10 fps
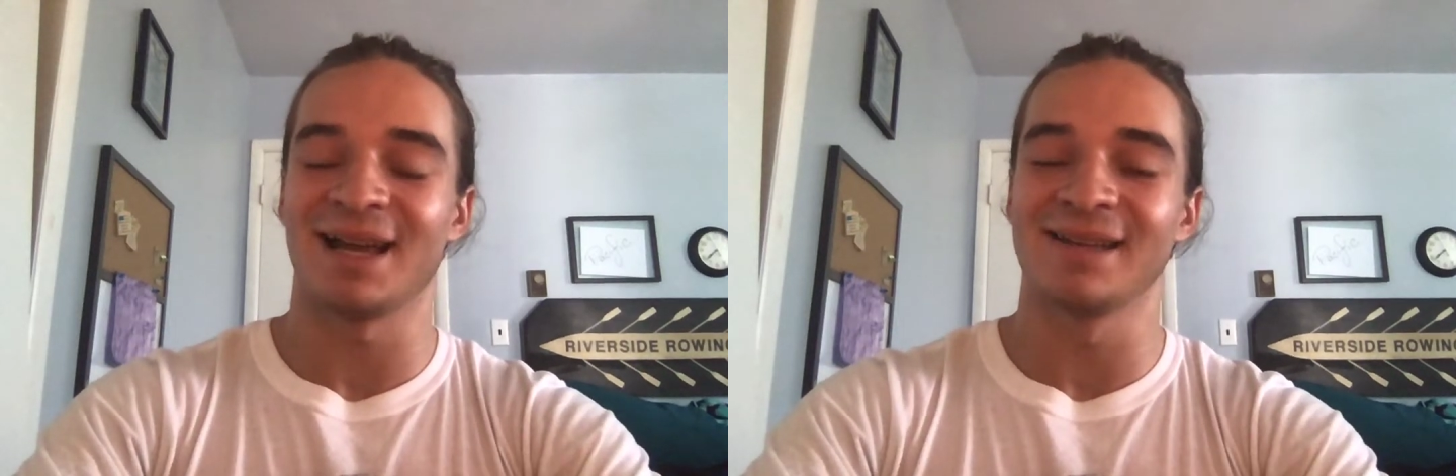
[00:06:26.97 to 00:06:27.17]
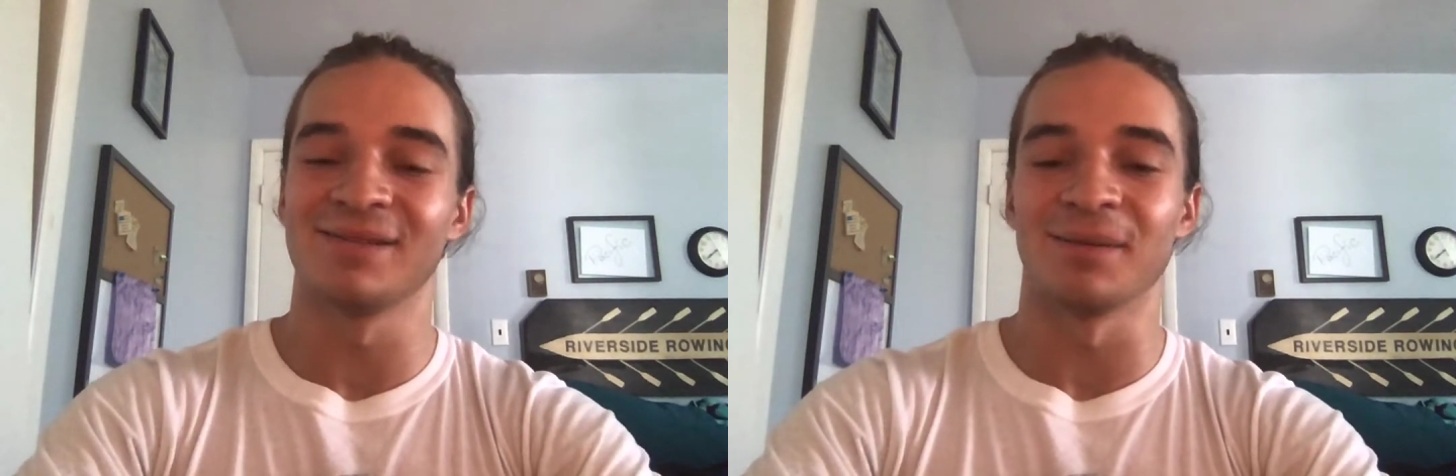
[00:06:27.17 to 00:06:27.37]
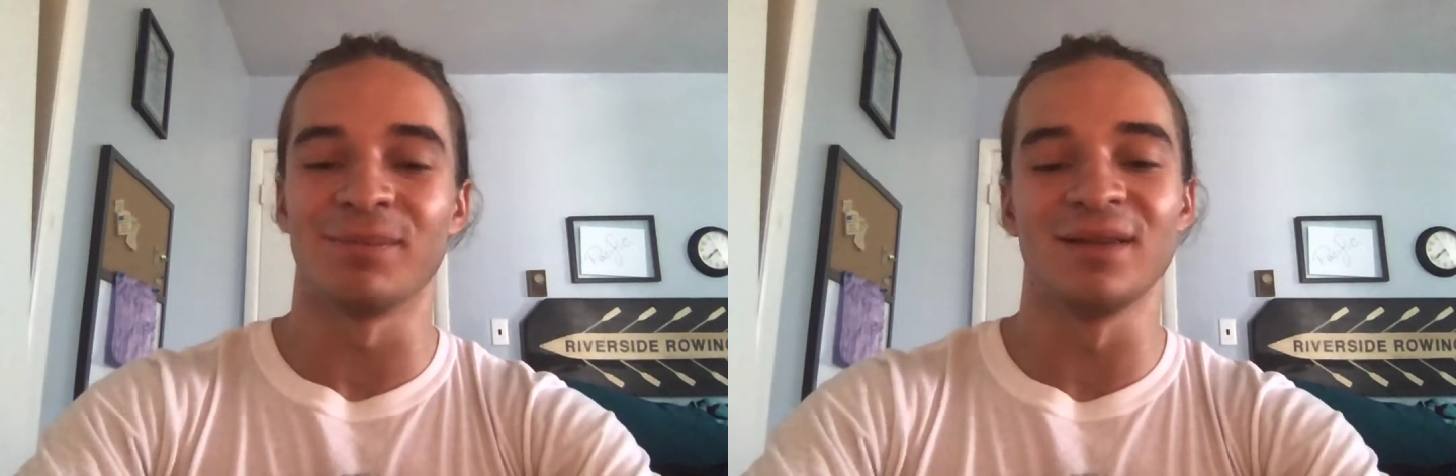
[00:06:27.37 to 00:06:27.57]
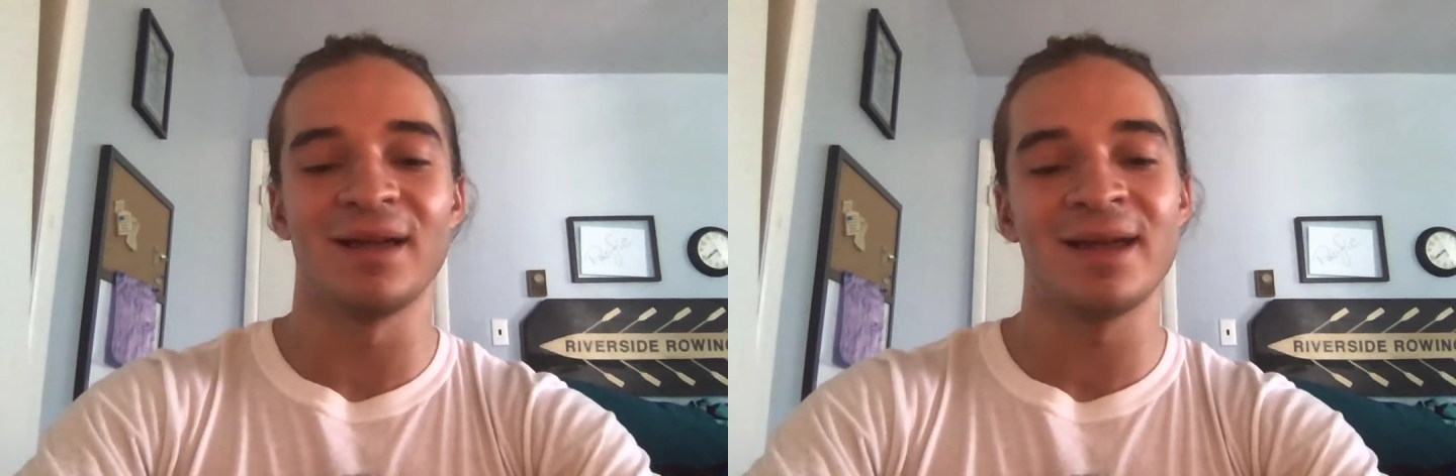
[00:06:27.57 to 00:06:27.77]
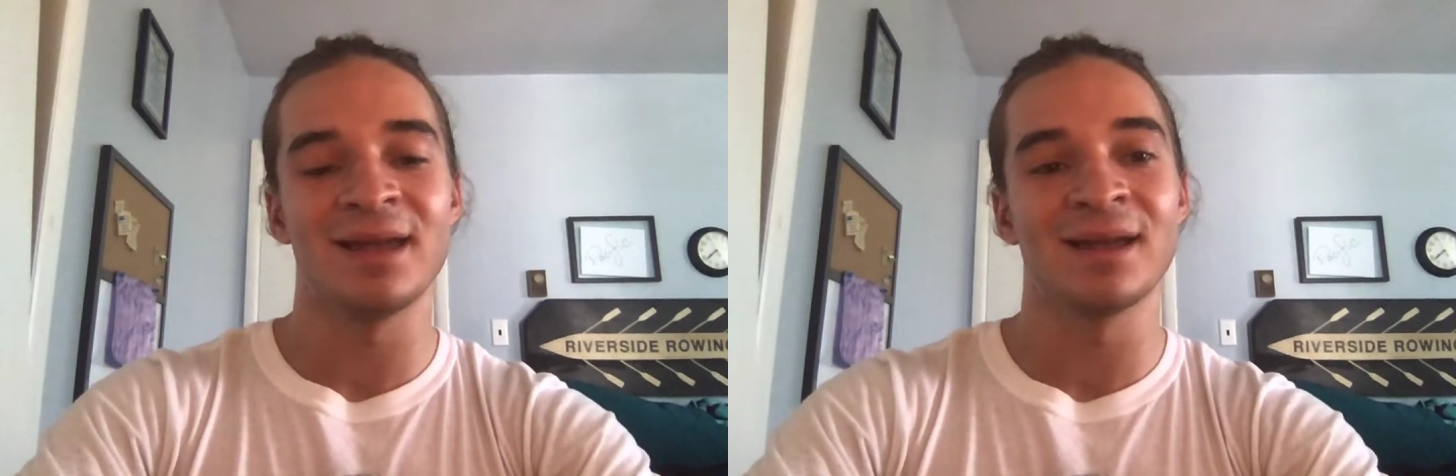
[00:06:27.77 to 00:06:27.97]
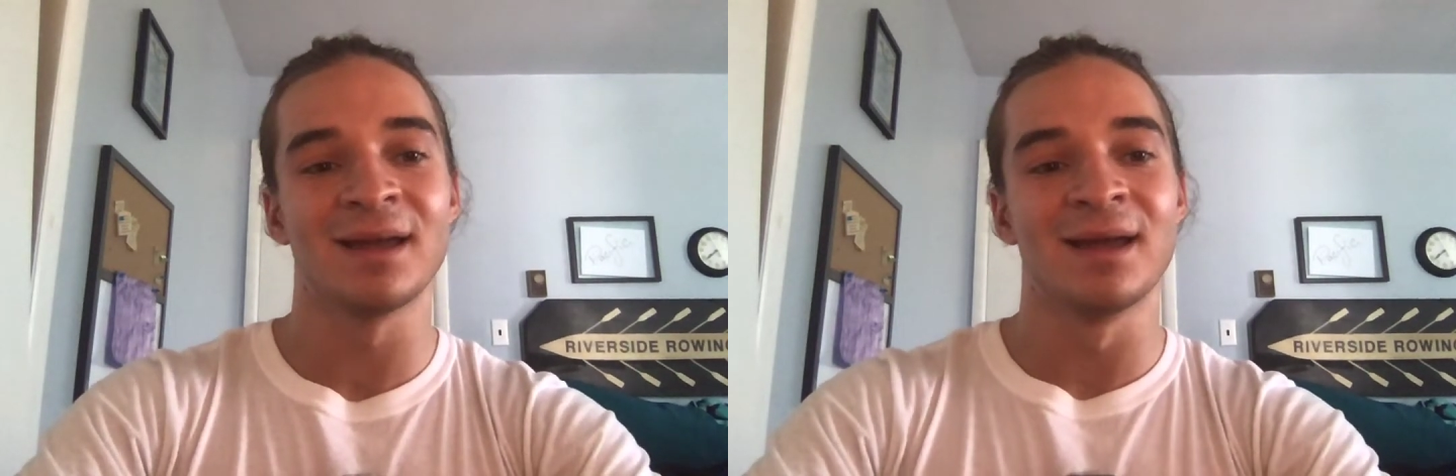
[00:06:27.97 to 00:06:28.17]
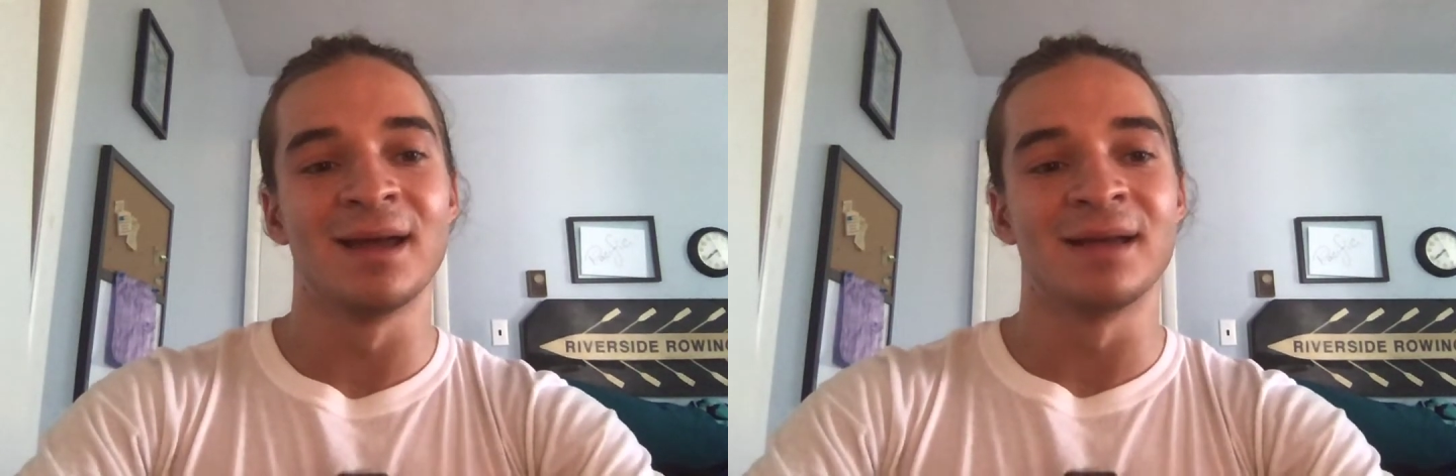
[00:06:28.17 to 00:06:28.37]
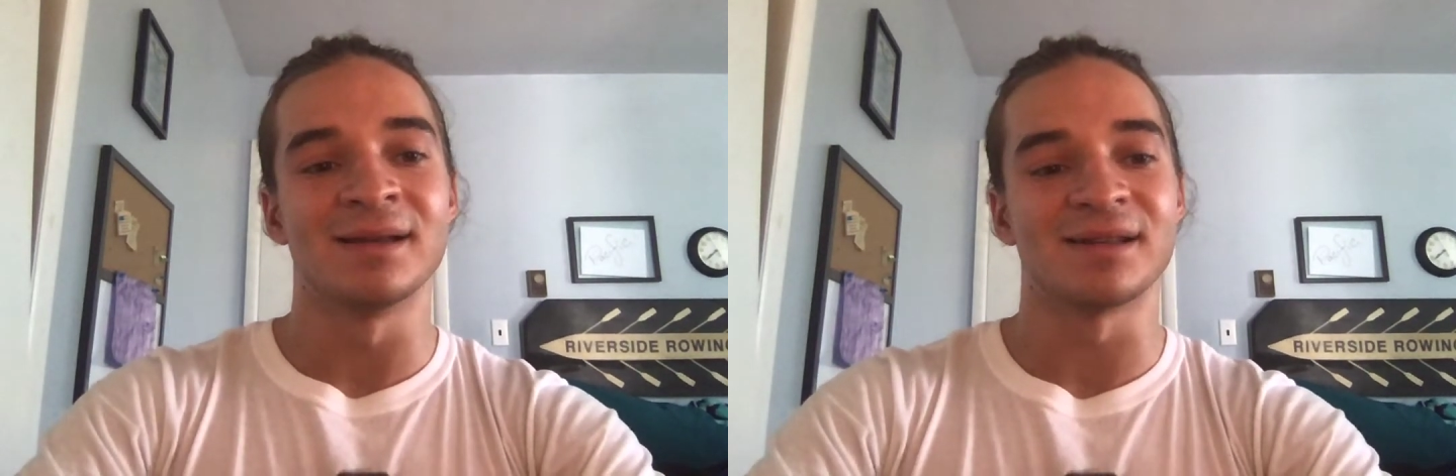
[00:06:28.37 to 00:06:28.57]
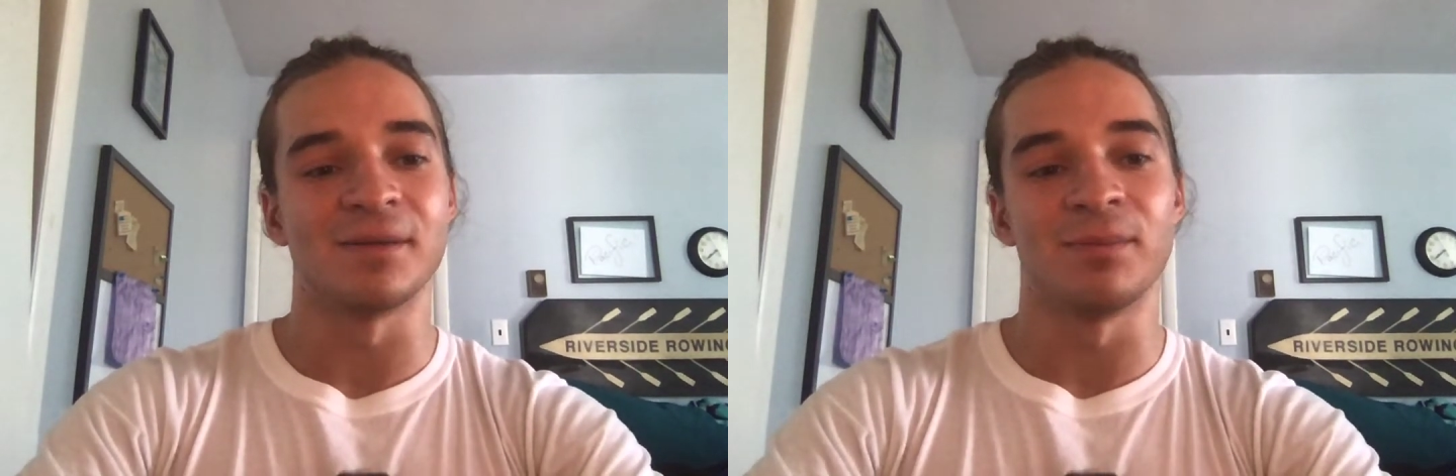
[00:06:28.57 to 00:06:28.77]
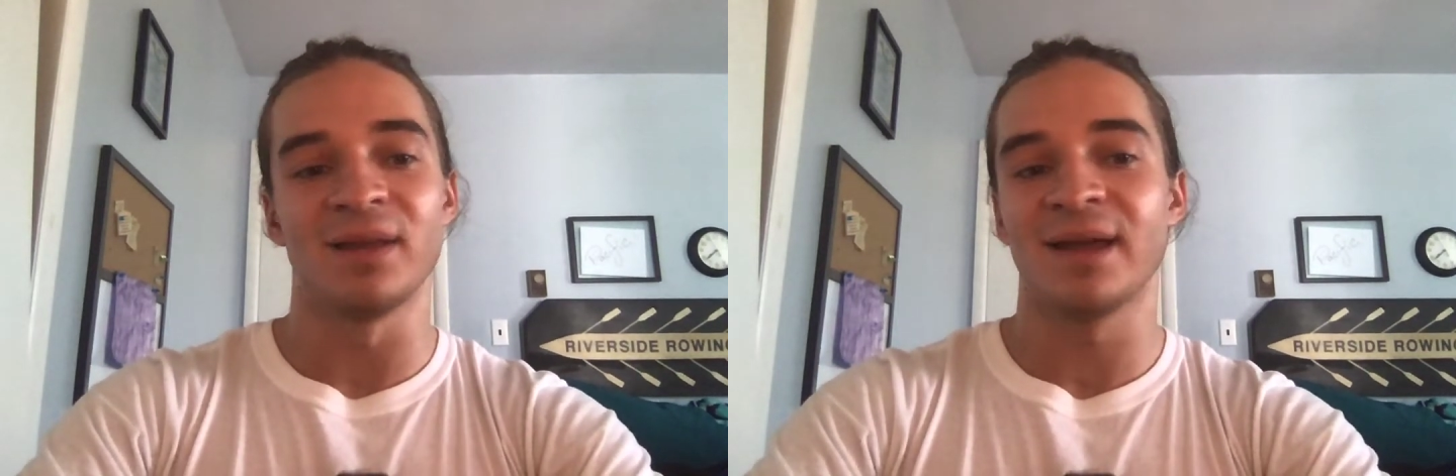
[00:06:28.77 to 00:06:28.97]
guys who are playing.
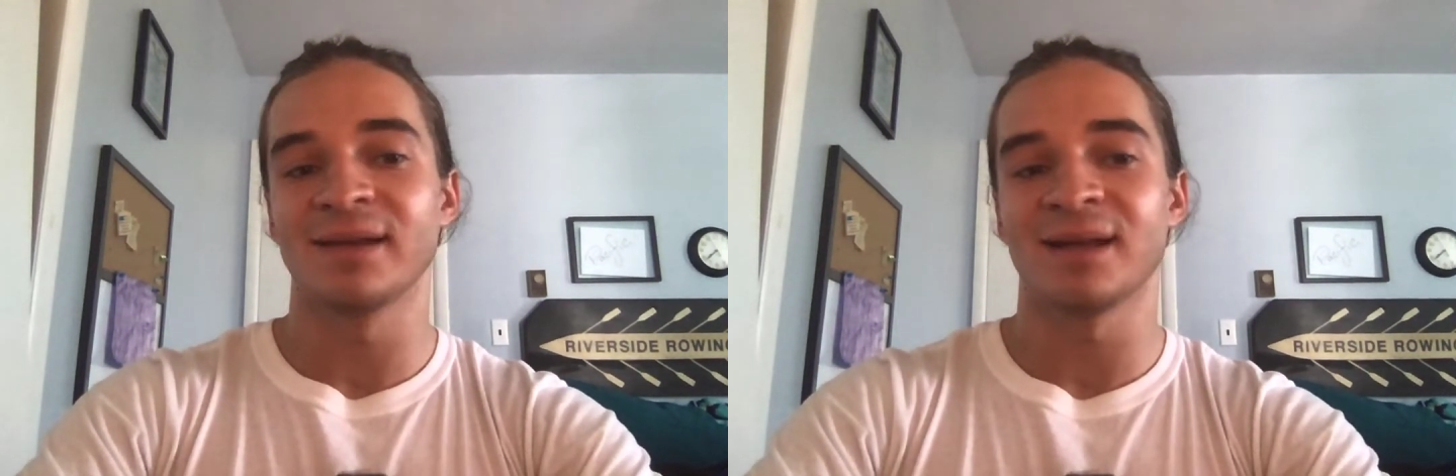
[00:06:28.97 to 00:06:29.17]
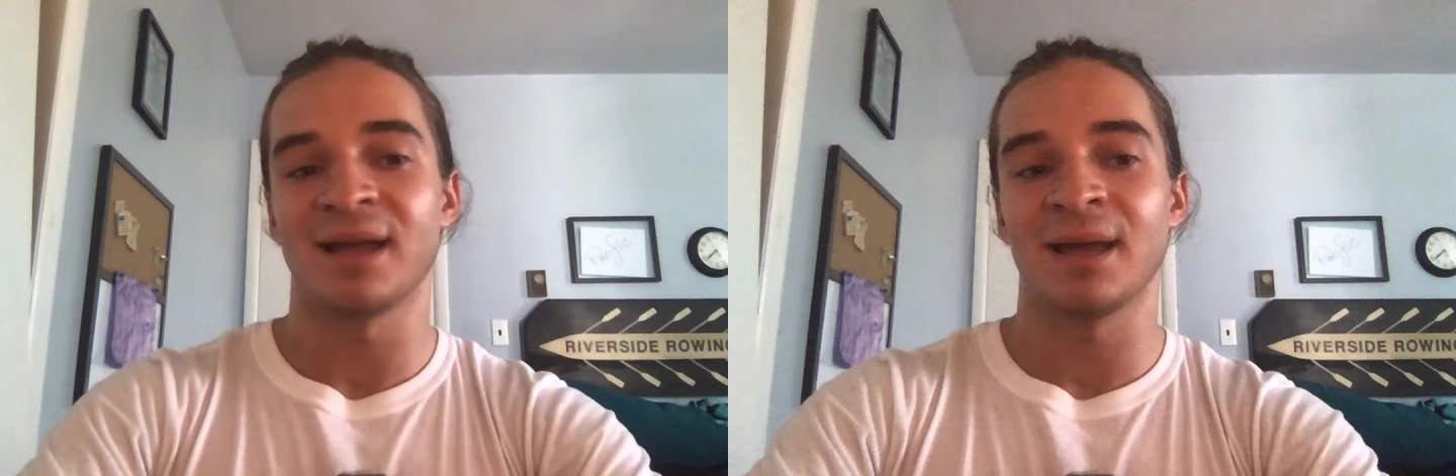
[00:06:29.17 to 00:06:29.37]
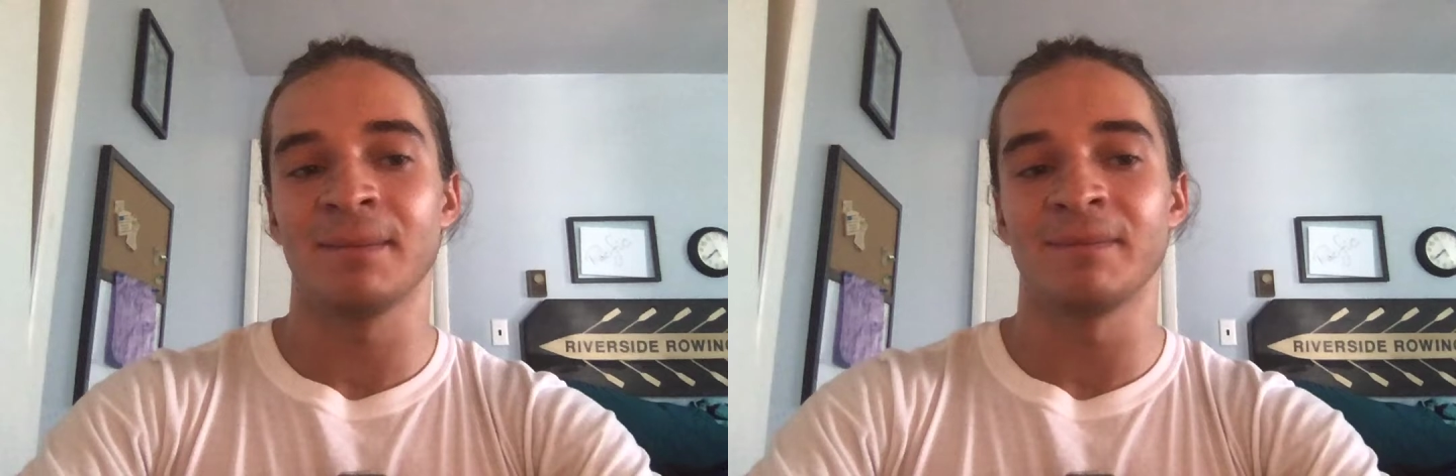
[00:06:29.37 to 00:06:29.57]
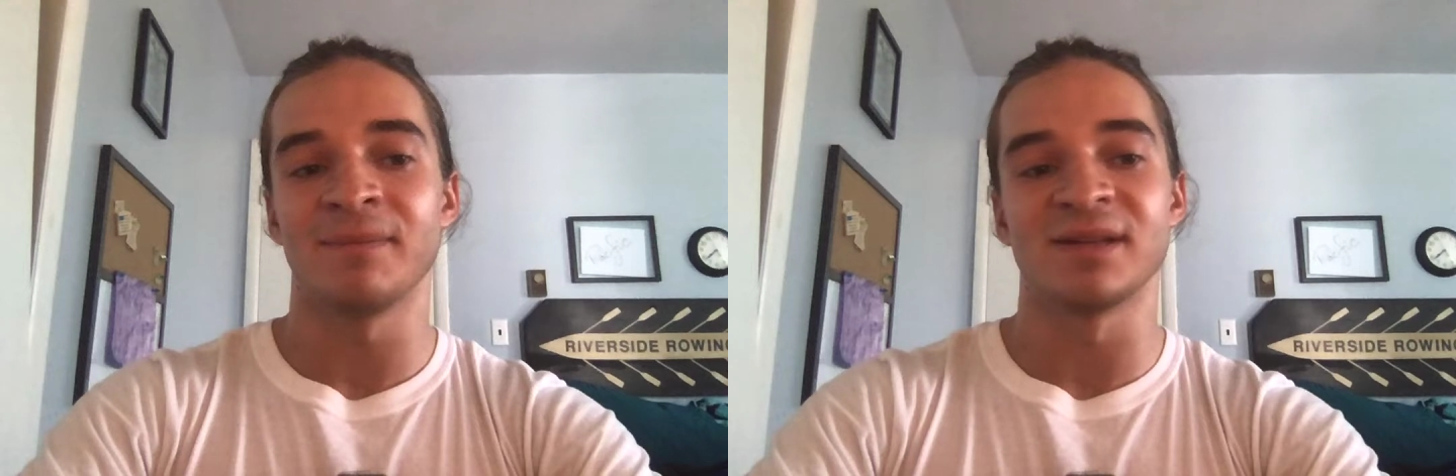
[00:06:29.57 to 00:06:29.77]
So playing time,